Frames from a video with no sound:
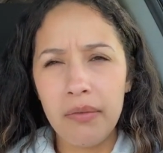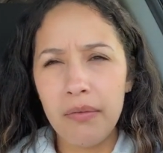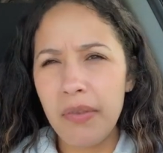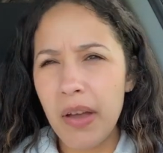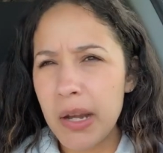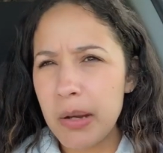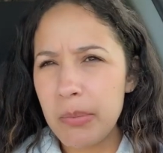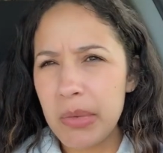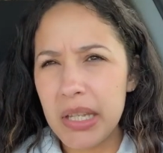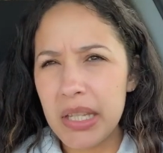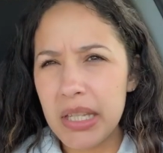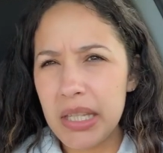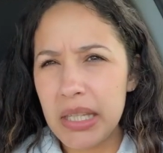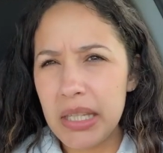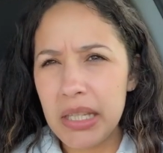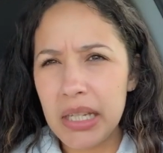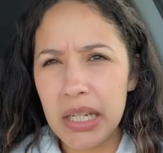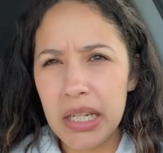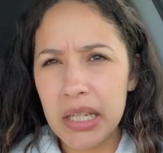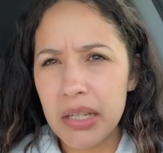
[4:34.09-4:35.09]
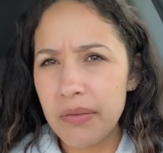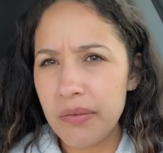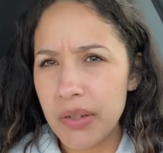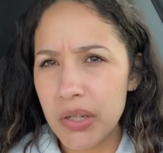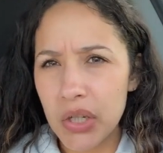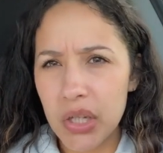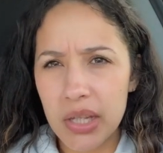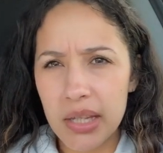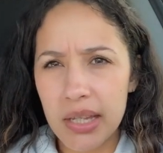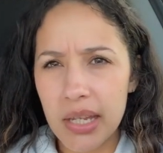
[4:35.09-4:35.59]
vitamin D
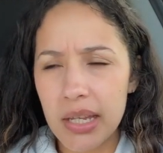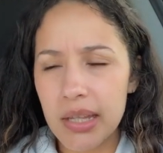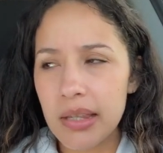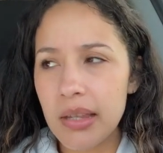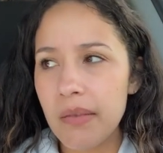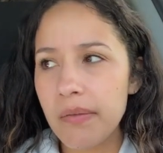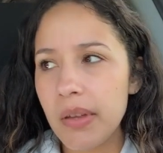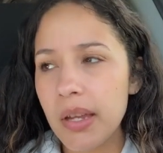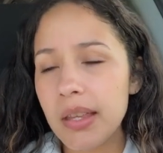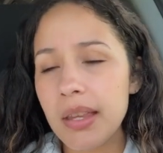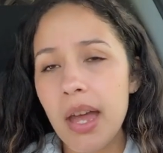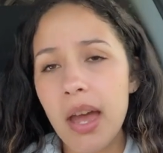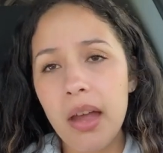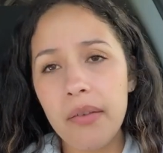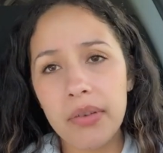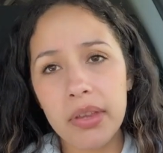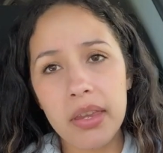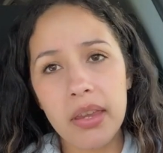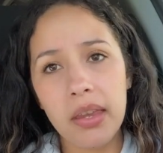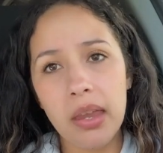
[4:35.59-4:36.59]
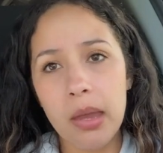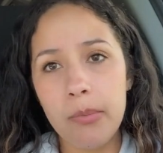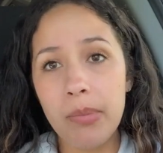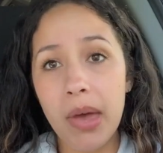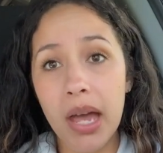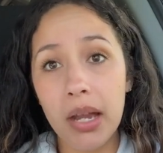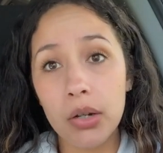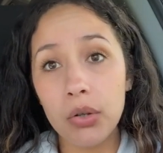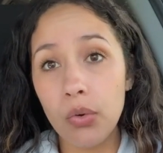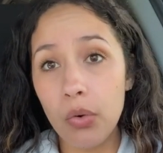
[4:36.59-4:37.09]
deficiency and stuff like that. Everything came
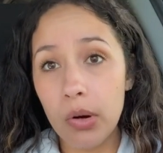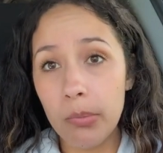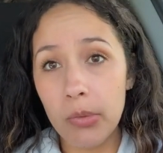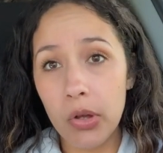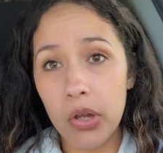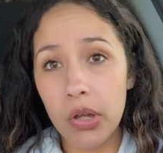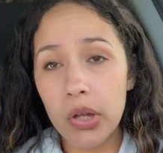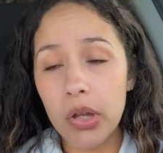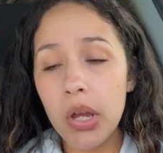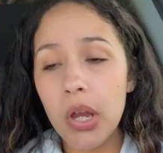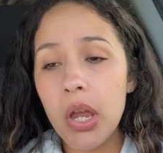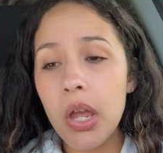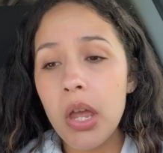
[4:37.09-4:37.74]
back normal.